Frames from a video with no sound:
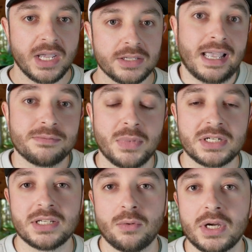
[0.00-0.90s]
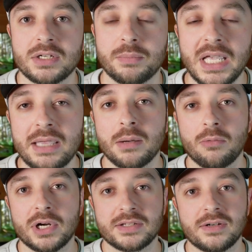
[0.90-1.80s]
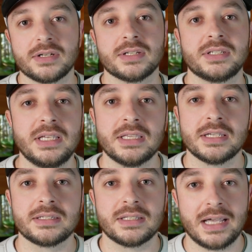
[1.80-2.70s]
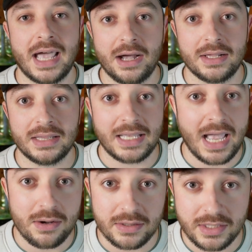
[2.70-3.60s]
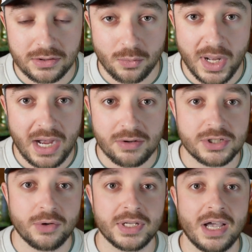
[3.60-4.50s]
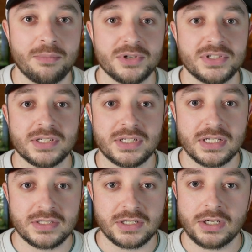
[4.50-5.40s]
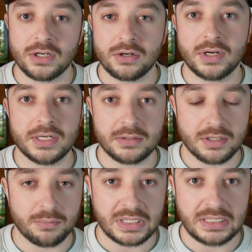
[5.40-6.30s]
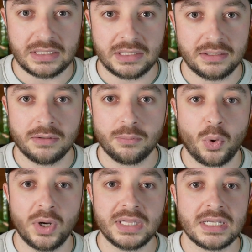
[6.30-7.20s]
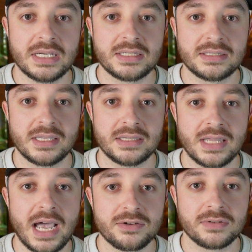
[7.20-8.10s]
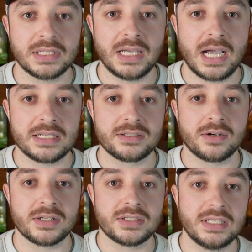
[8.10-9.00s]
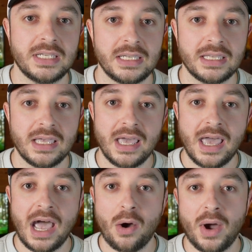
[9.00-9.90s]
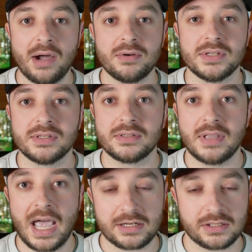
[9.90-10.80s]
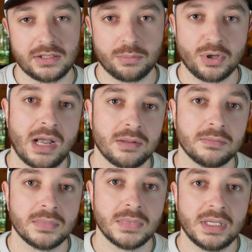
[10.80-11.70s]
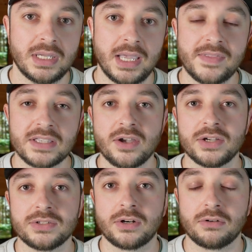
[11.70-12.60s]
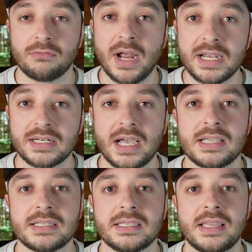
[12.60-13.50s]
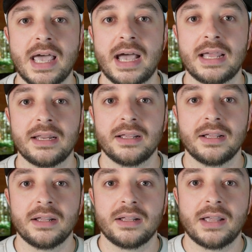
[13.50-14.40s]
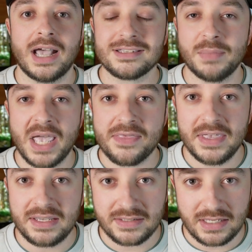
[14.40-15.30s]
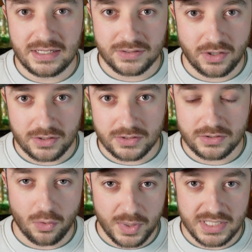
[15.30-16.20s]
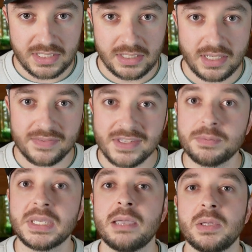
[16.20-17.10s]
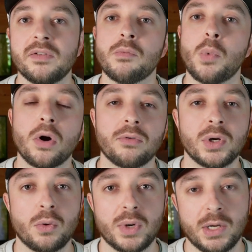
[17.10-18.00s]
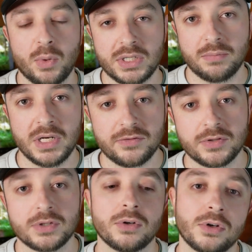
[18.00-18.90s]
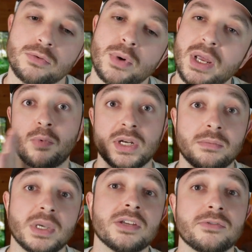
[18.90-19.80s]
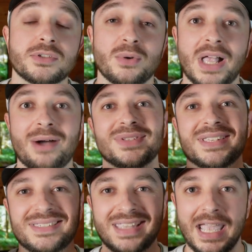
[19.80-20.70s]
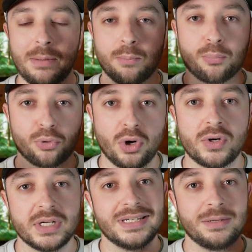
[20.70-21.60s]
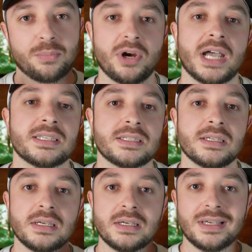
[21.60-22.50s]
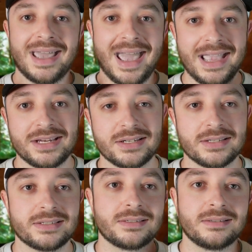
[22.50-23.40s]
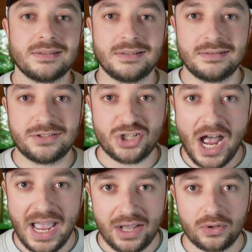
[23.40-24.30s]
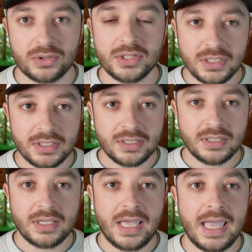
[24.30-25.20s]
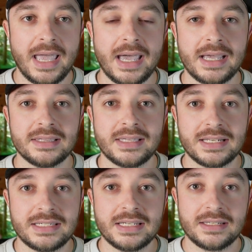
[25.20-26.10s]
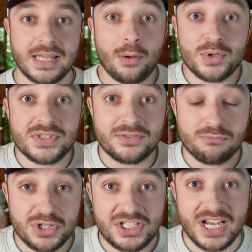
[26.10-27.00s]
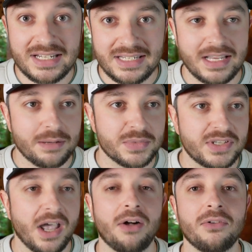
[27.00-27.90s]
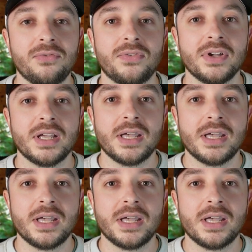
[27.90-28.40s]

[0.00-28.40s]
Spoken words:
And as much as I wanted to blame them, when I started to see this, the way I was showing up was just insecure and completely pointless. Then naturally, I started seeing how I was actually the problem, and that's how I started recognizing that as a man thinketh in his heart, so is he. And this became even more real when I went to ministry school. Because when I went to ministry school, I was the same broken, depressed, anxious child, and that was rejecting himself.